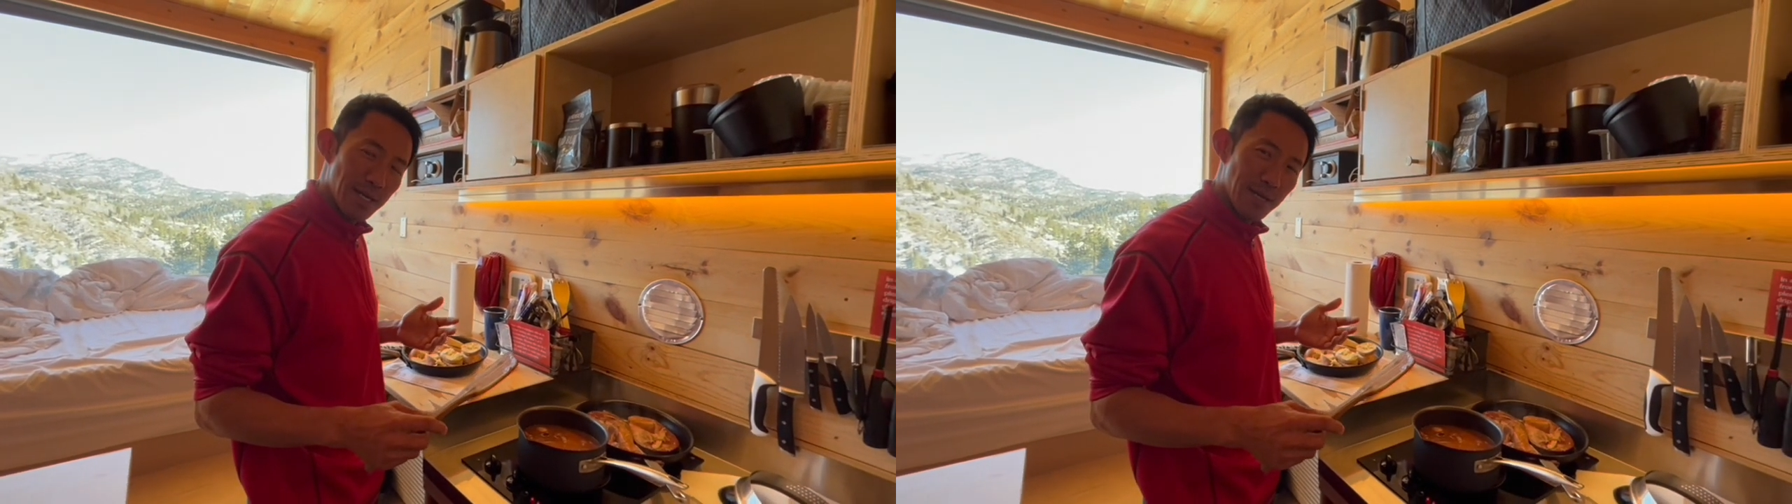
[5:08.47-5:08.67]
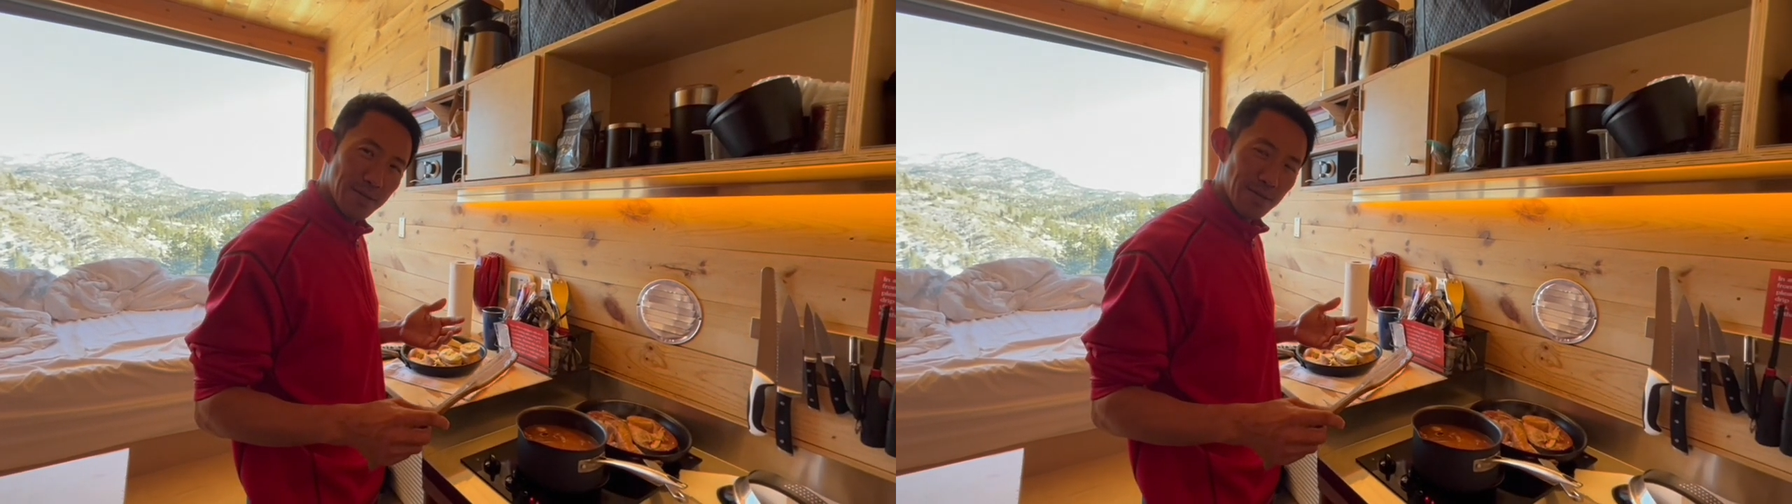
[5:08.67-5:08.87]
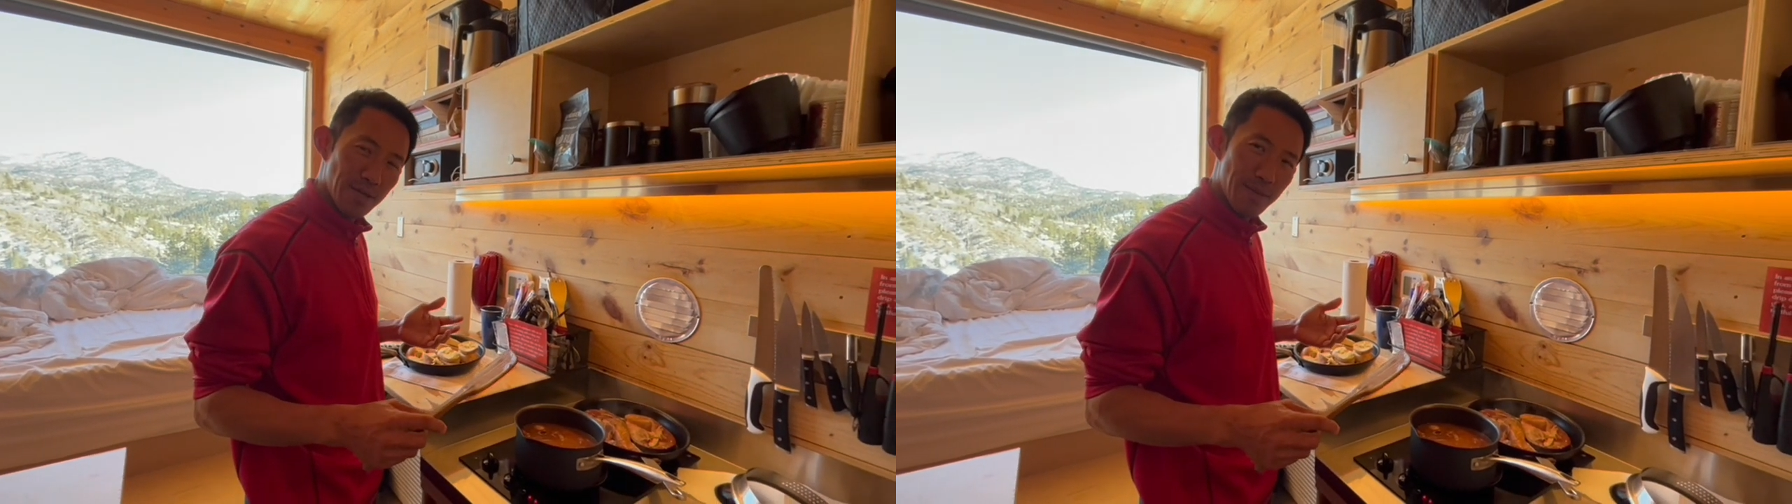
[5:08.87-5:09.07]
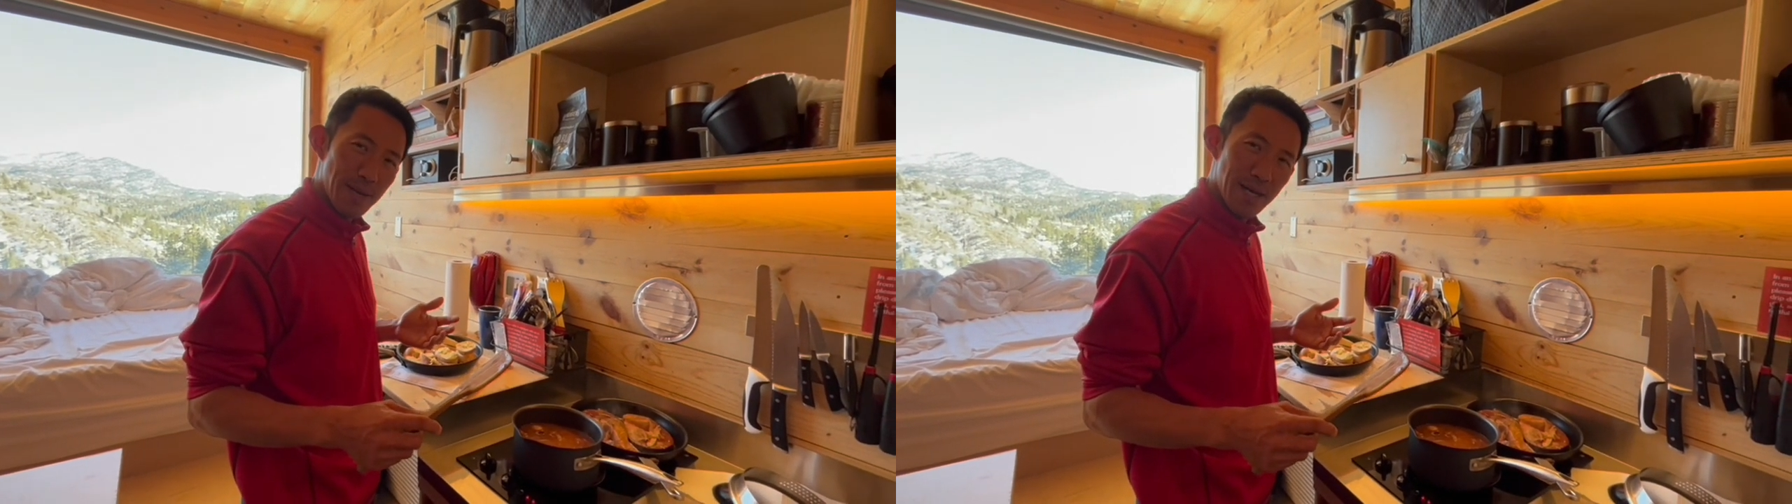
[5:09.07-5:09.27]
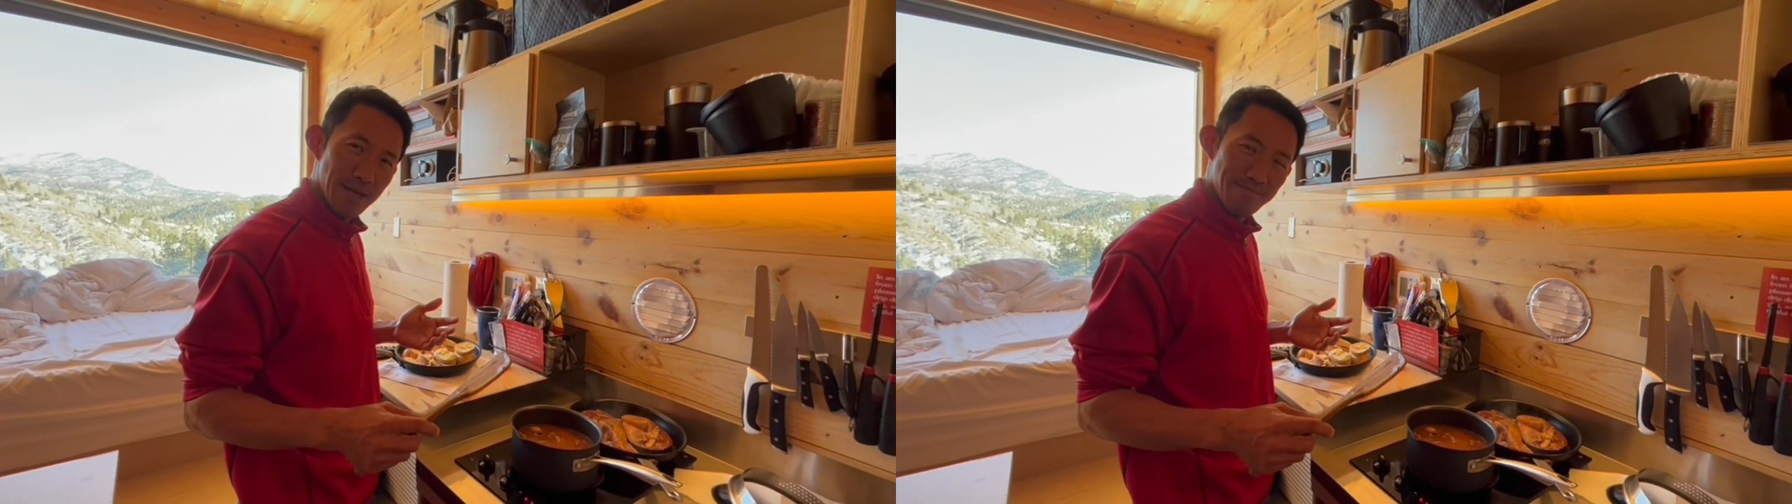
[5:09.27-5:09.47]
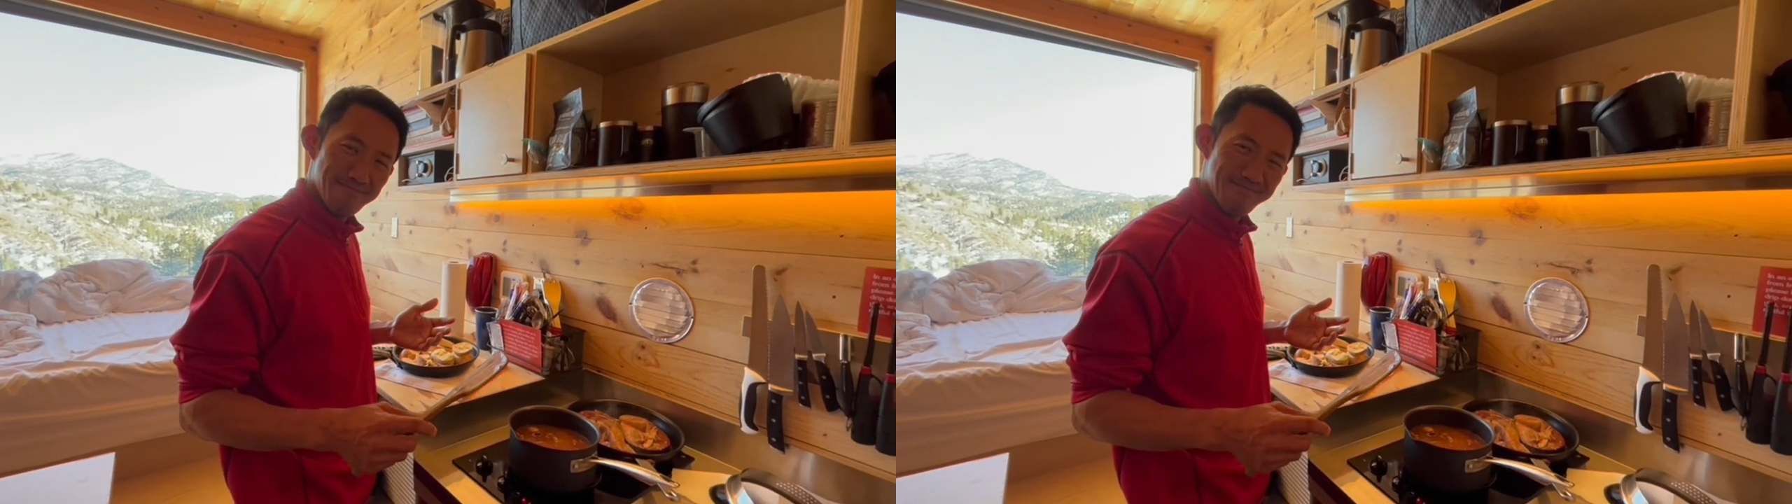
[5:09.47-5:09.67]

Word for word: It was only about,